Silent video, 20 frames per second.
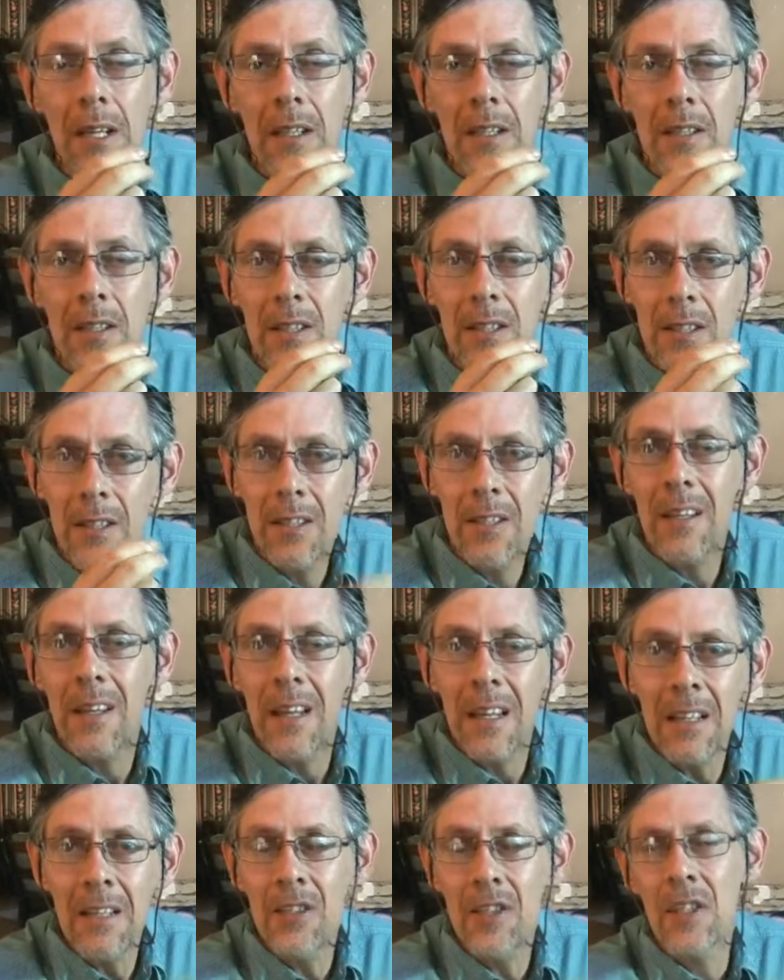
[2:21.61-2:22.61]
sit
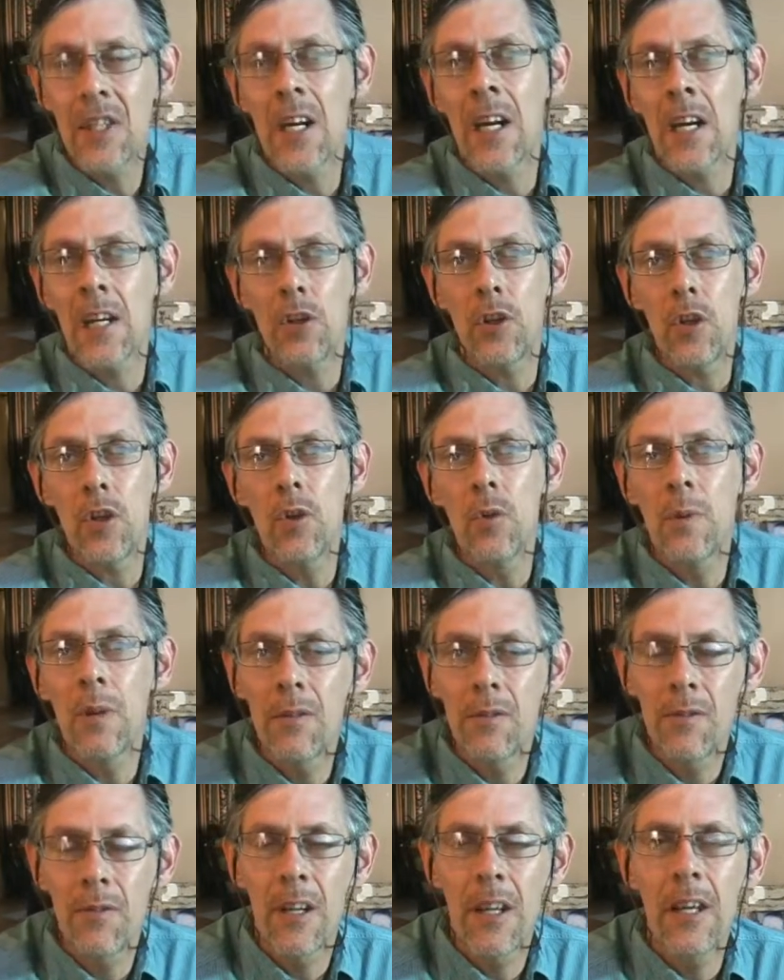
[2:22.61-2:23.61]
inside human
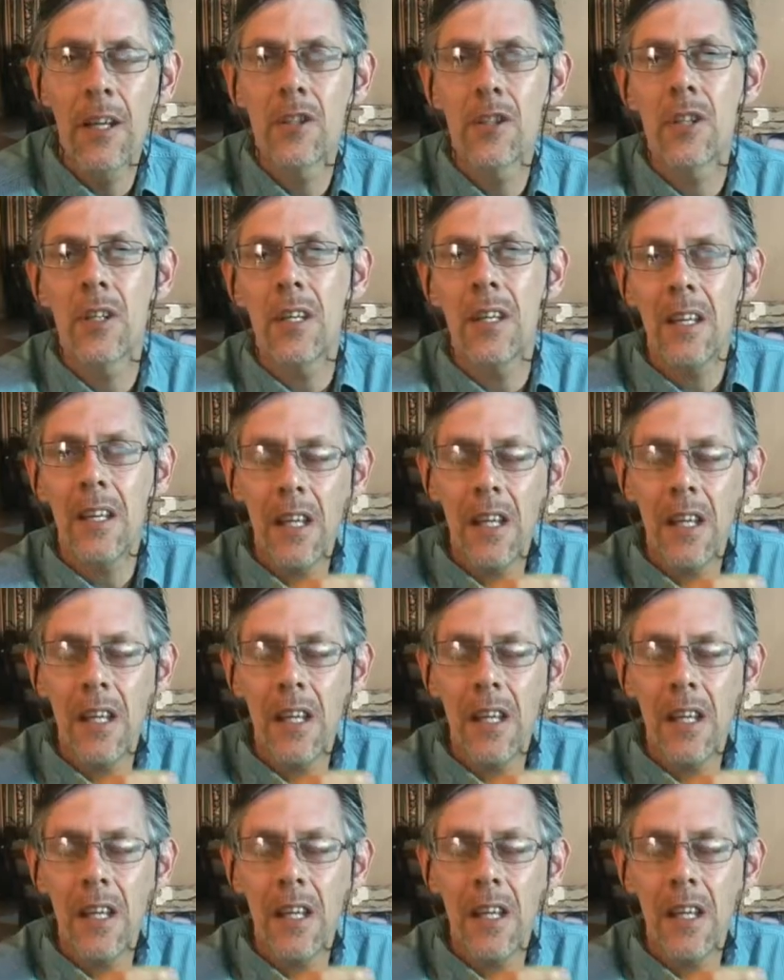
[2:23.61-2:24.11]
flesh